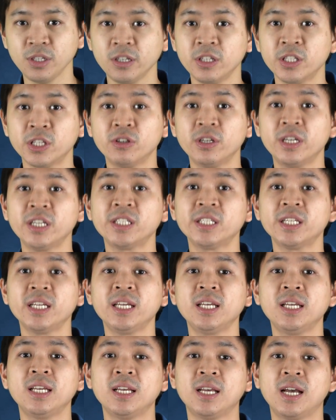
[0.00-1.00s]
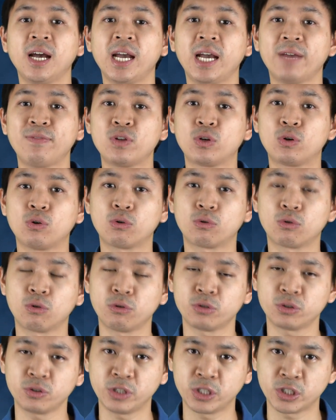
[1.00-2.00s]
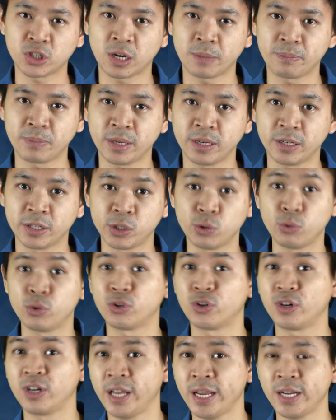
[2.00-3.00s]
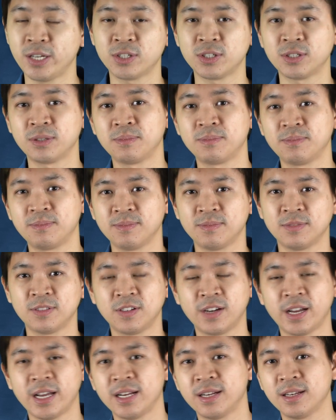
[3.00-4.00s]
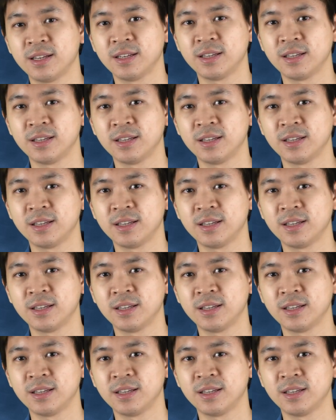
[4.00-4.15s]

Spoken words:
So let's say I have to go grocery shopping sooner or later, right?